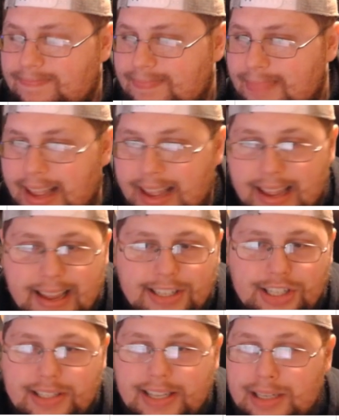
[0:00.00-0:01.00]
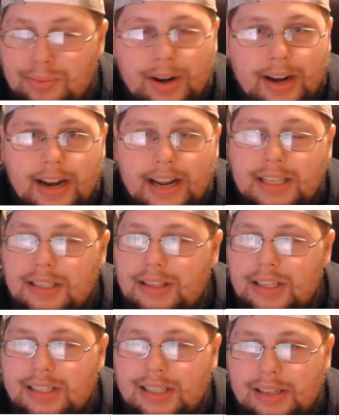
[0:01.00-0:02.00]
It just is what it is.
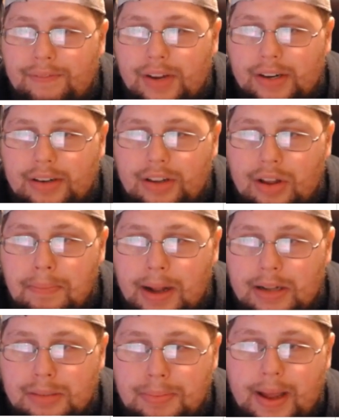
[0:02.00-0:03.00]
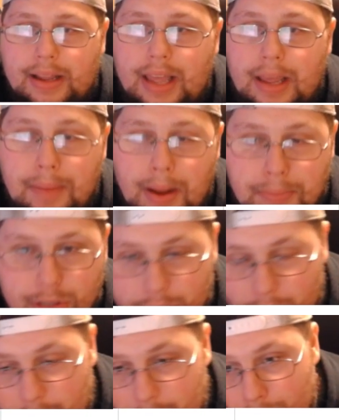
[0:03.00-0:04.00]
This is a very good bounce back game
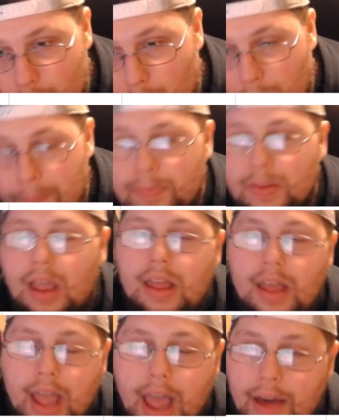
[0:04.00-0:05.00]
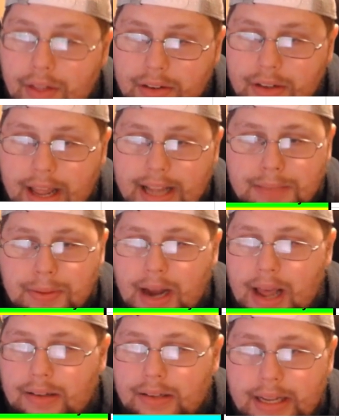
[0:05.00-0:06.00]
opportunity for him. And then last but
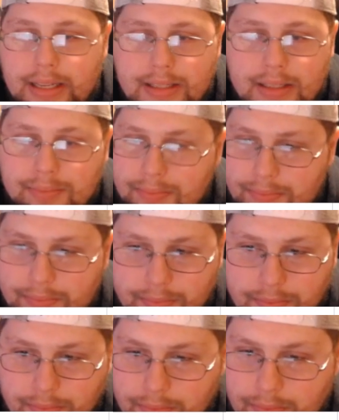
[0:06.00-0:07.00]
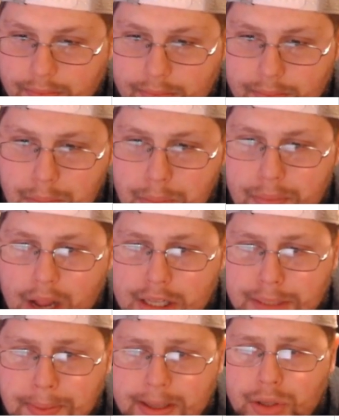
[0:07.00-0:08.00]
not least,
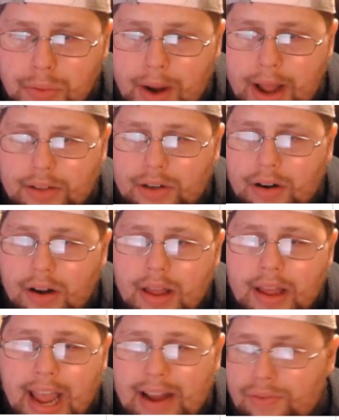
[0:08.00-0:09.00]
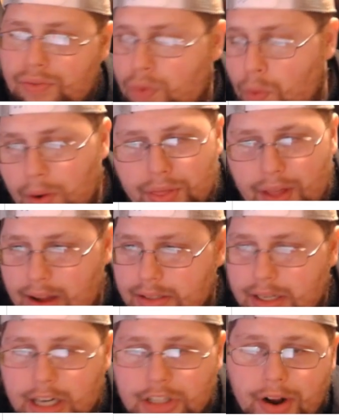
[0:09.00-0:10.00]
Spencer Rattler at 4,000
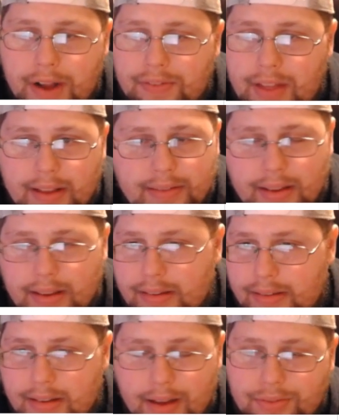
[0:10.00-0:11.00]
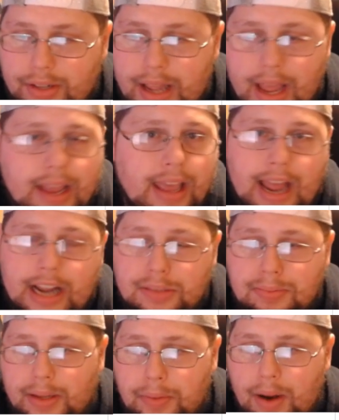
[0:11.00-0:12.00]
on DraftKings is definitely a cash
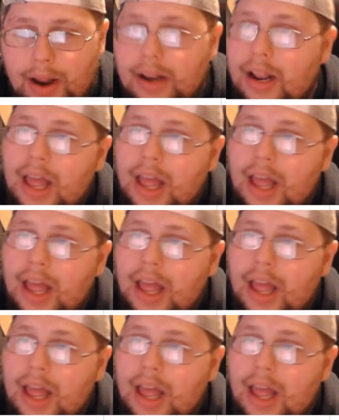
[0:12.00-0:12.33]
play, right?